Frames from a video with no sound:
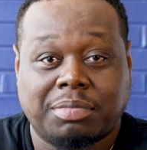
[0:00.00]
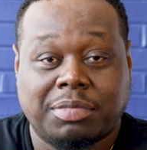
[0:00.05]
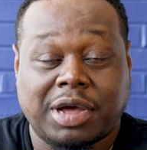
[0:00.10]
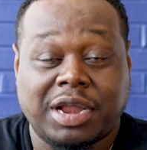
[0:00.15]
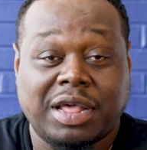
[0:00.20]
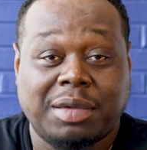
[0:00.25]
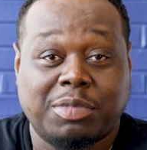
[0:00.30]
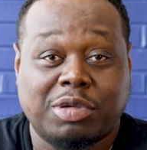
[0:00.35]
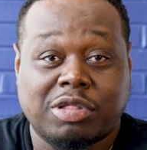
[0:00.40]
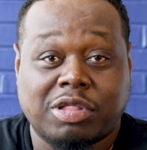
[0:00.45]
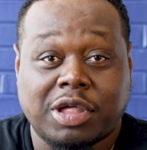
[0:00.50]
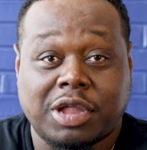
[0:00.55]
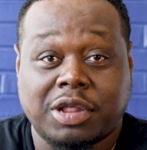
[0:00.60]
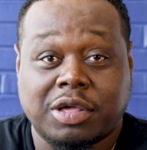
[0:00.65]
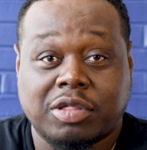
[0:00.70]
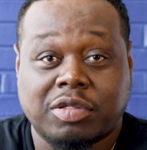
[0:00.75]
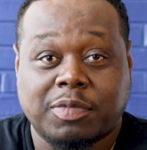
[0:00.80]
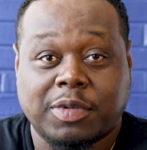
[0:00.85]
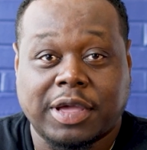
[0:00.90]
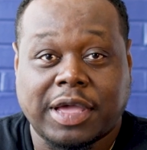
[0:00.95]
My name is
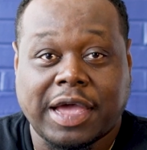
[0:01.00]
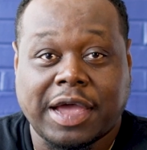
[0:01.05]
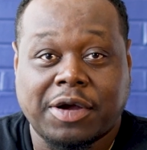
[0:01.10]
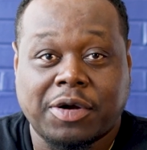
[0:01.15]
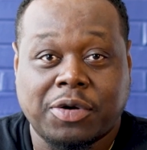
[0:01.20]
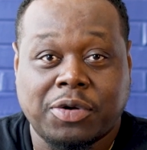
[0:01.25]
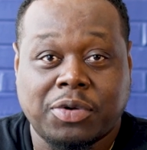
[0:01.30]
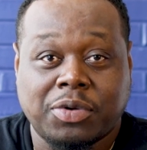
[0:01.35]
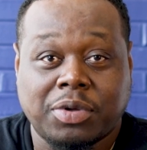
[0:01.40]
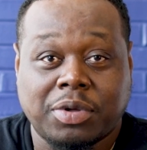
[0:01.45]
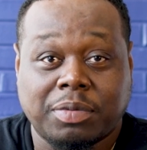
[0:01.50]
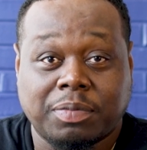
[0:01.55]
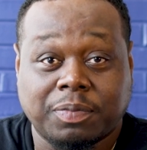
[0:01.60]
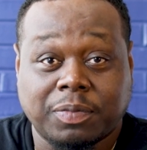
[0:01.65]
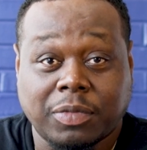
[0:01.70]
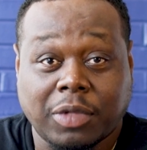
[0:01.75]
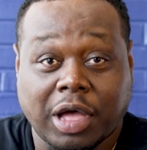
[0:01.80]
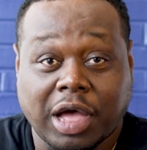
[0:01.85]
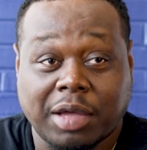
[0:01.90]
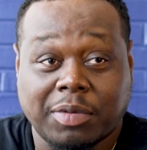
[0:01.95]
Lennox McGarrell.
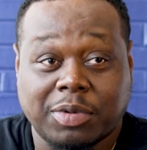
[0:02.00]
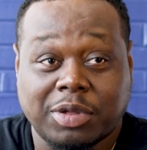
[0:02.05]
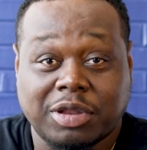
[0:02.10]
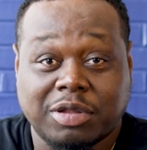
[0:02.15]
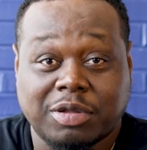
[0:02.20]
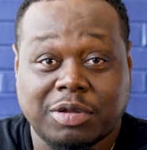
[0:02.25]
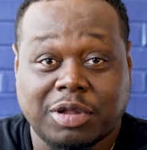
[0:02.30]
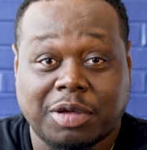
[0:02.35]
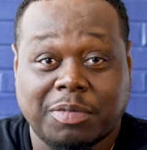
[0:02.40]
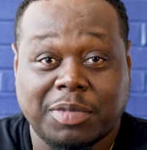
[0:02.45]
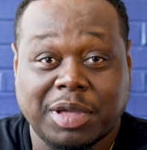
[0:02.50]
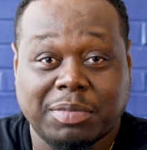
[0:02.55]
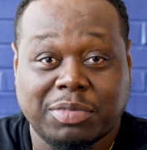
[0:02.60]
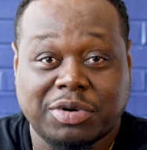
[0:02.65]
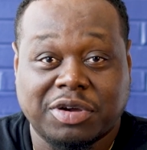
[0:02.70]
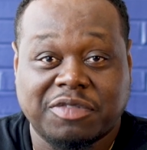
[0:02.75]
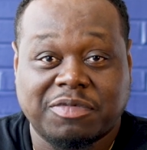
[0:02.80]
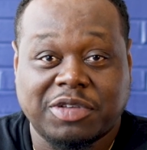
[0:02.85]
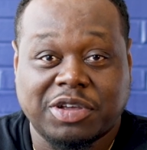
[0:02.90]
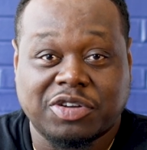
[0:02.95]
I've been a
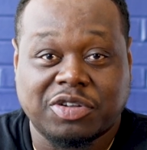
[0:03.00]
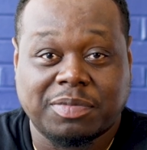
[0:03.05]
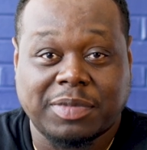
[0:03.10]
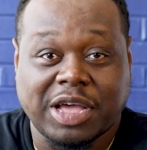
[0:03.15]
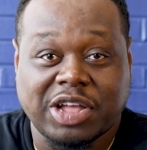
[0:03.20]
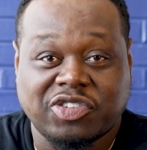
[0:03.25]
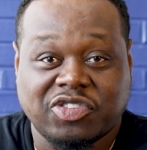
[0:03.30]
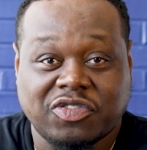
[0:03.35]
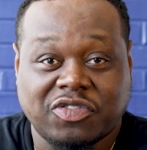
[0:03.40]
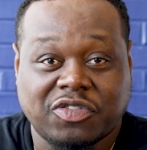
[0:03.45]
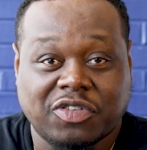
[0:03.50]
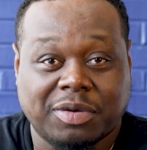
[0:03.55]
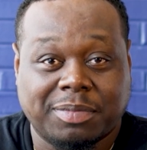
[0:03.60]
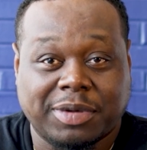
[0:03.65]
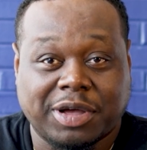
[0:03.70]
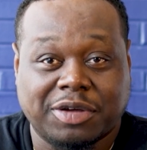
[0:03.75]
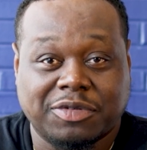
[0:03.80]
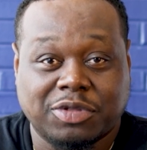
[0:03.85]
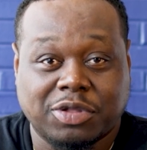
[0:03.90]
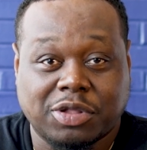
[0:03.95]
member of Dare to Imagine for
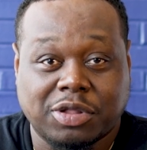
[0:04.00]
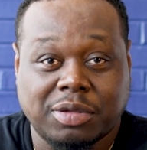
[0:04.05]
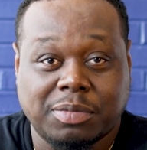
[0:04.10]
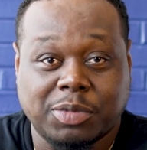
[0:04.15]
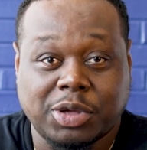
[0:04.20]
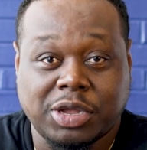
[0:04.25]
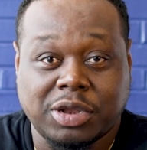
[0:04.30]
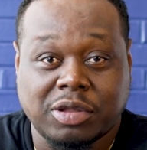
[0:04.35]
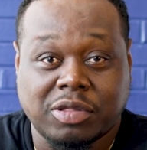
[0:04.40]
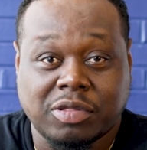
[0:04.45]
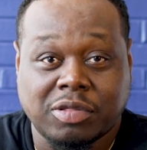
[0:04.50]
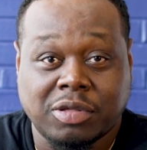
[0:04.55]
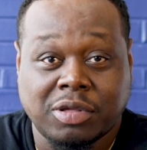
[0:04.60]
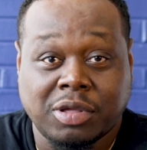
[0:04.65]
about three months,